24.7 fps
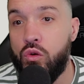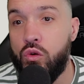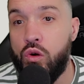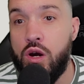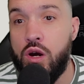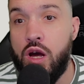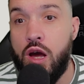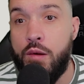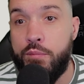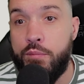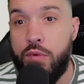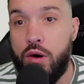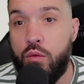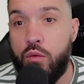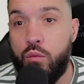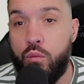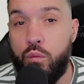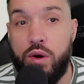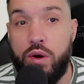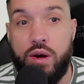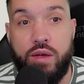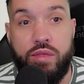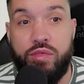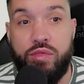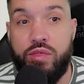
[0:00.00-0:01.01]
But
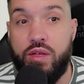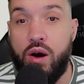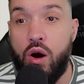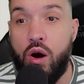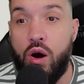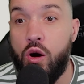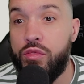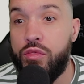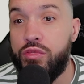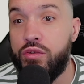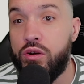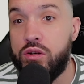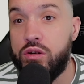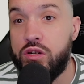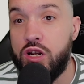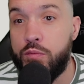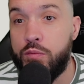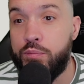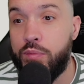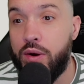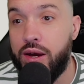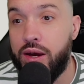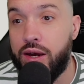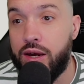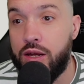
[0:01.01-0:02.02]
with Authored Up, I
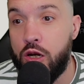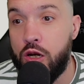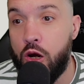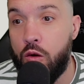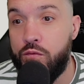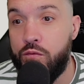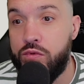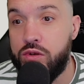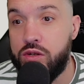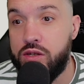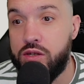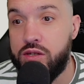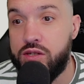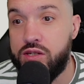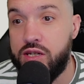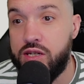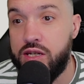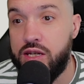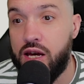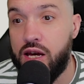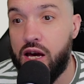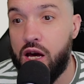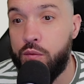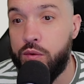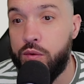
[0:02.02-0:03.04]
can obviously see how
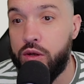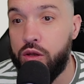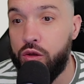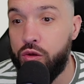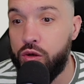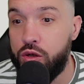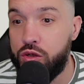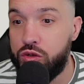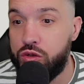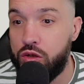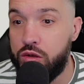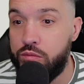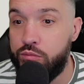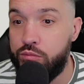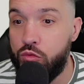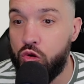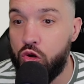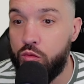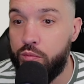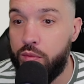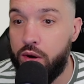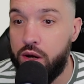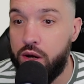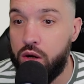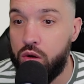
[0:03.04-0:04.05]
it looks on
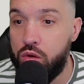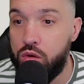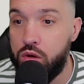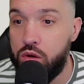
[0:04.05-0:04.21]
mobile.